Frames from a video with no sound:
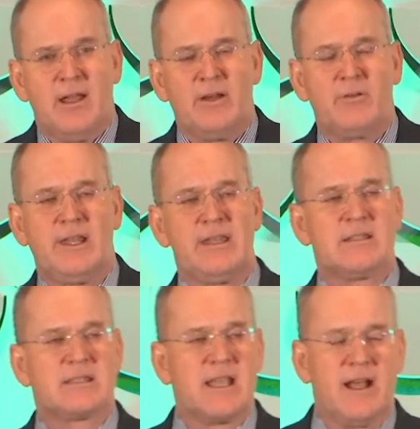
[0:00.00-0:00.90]
who
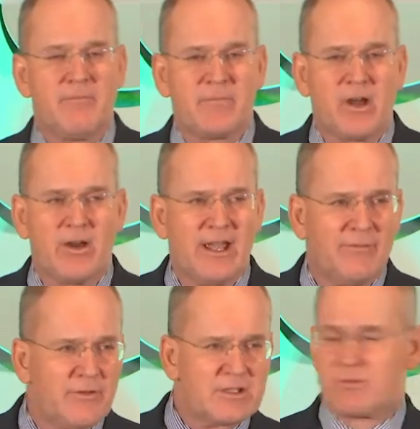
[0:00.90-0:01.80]
leads our
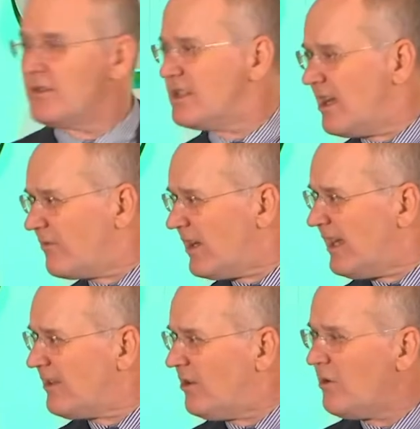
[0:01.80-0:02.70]
efforts with John
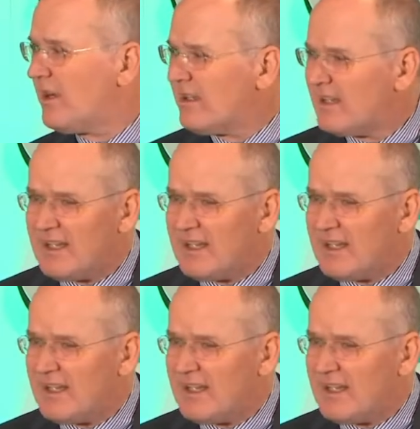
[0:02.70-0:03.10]
Rancourt,